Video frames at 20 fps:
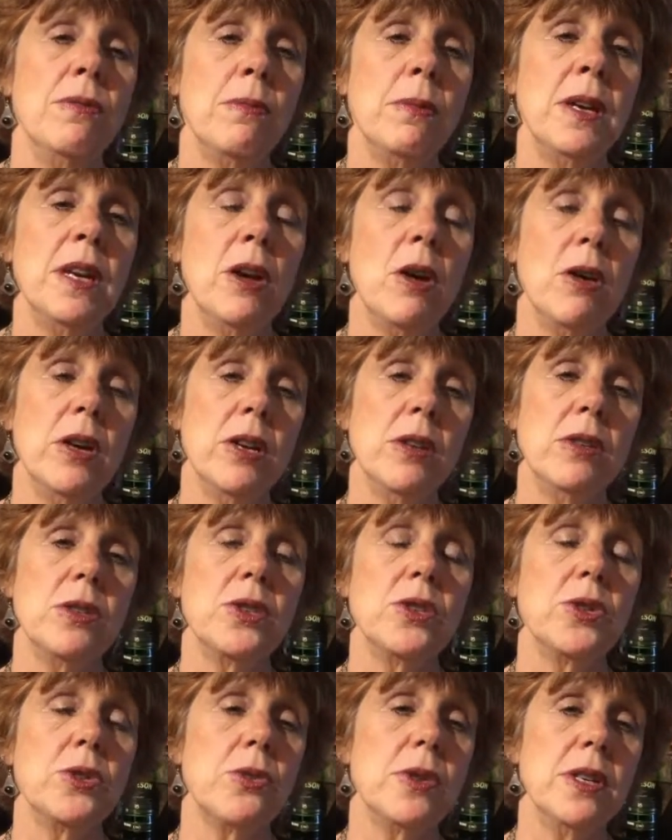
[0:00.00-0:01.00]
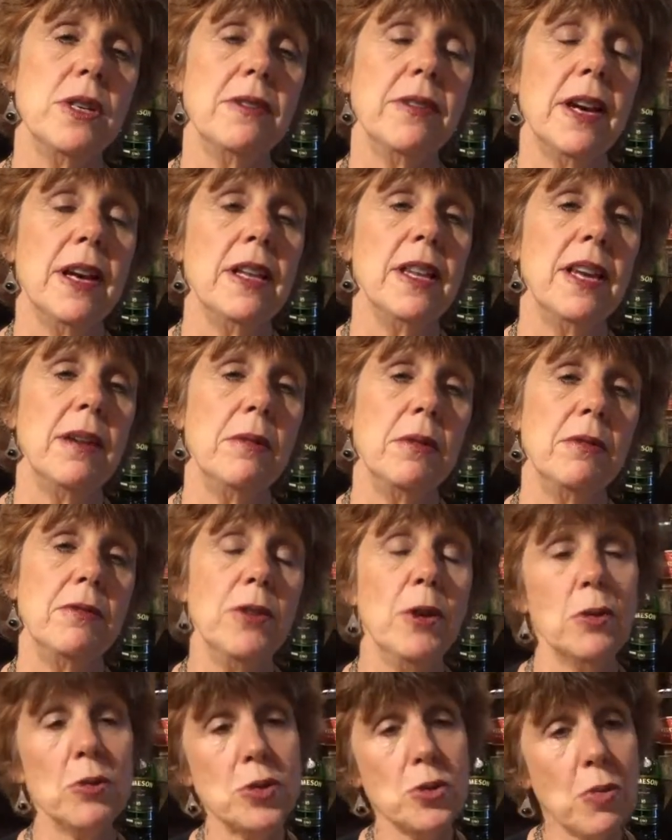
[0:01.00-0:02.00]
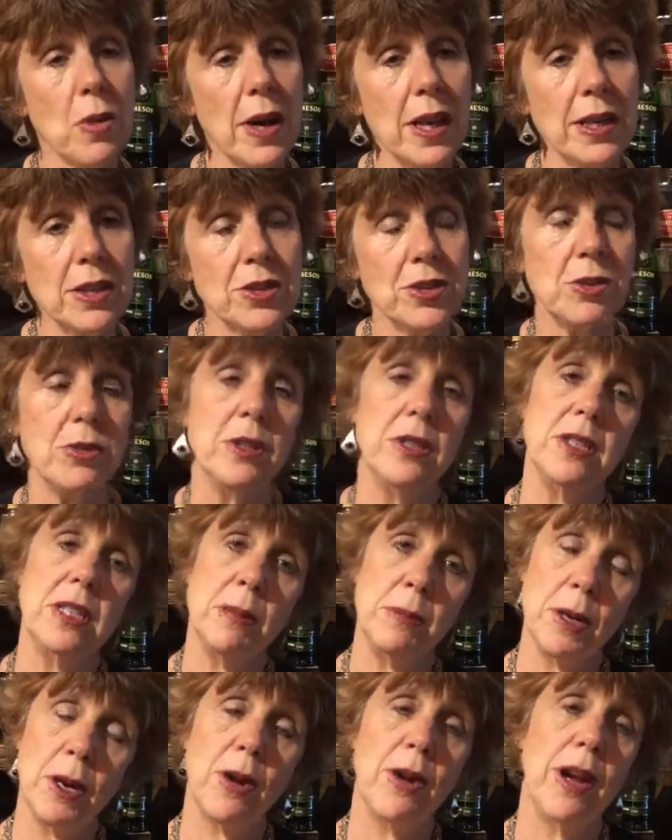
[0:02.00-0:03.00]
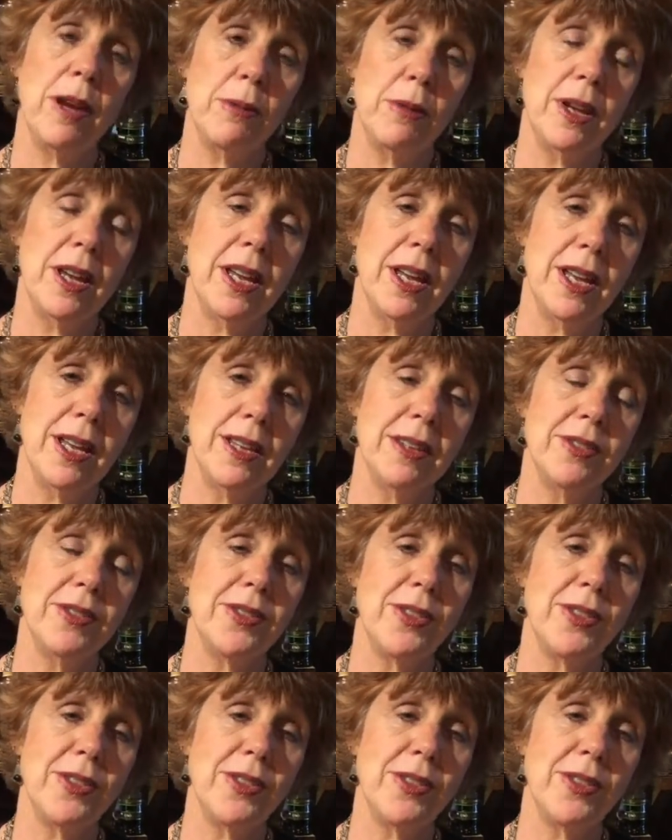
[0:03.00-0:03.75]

we'd all hear the stories of how they would vote twice so the Democrat would get in.